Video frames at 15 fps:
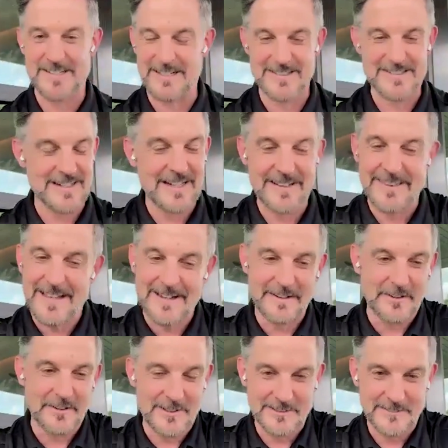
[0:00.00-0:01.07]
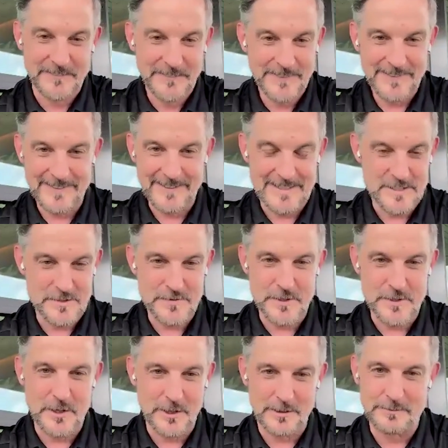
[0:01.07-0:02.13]
And it's not that at all. Like, I just
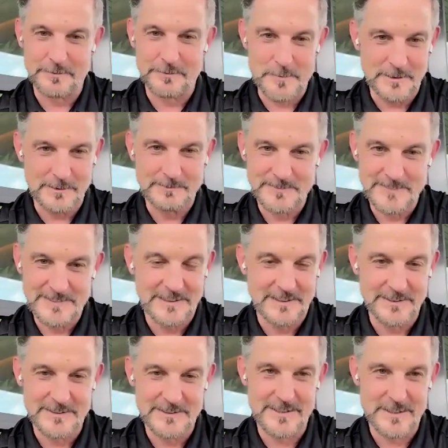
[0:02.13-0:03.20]
feel heart from you. So